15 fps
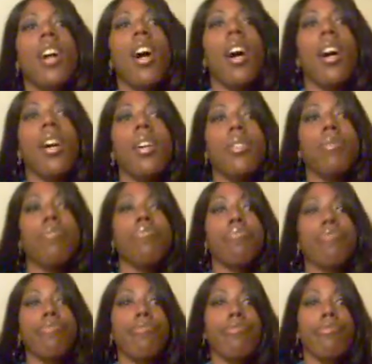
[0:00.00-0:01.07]
Um,
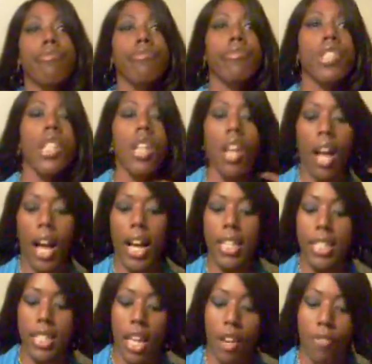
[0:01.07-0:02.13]

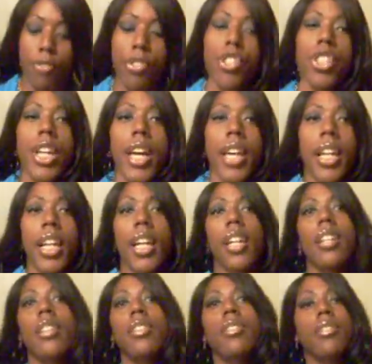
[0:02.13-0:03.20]
I say for
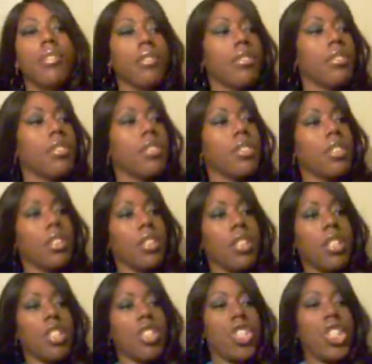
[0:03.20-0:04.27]
shedding,
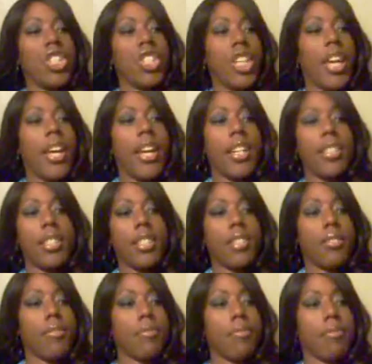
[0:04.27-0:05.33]
she sheds
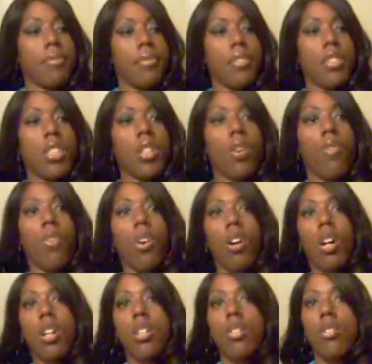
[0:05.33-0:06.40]
so
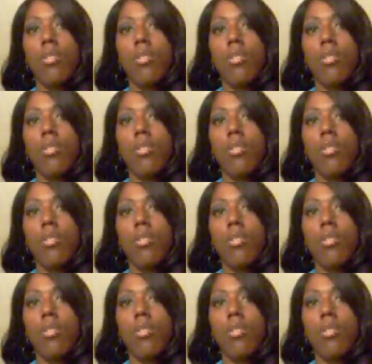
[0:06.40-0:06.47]
far.